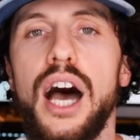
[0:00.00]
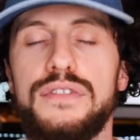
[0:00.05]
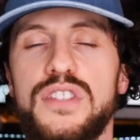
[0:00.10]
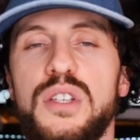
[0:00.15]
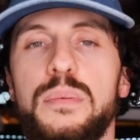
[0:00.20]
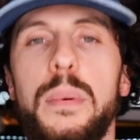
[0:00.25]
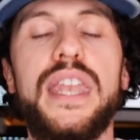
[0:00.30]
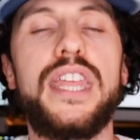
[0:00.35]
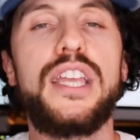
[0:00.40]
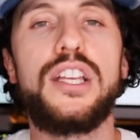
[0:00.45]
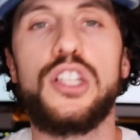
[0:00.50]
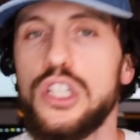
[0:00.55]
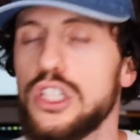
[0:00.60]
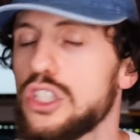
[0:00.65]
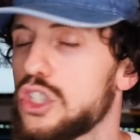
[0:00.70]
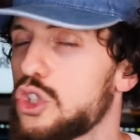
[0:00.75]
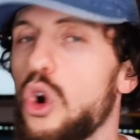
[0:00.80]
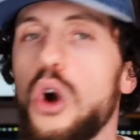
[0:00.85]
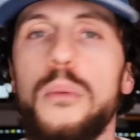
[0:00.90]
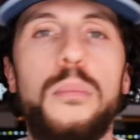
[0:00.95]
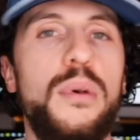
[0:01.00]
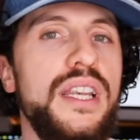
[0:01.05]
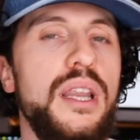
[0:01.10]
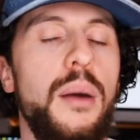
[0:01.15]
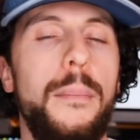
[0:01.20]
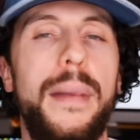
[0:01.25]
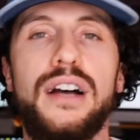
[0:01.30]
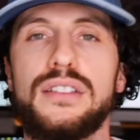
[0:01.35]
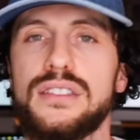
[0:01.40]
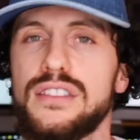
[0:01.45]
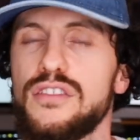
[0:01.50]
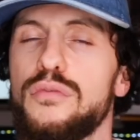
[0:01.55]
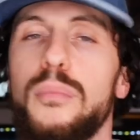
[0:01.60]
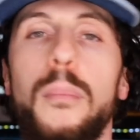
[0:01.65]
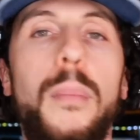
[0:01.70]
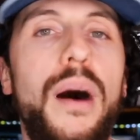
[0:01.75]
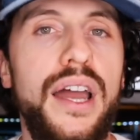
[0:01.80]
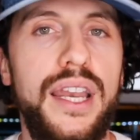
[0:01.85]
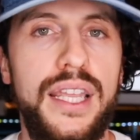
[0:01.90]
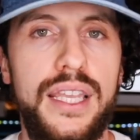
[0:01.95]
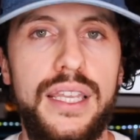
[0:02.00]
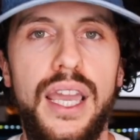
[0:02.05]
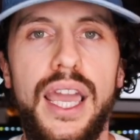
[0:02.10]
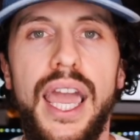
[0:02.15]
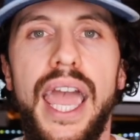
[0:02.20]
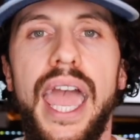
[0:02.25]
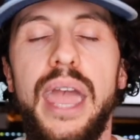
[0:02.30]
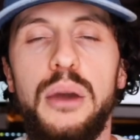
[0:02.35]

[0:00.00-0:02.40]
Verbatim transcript: of spending exorbitant amounts of money.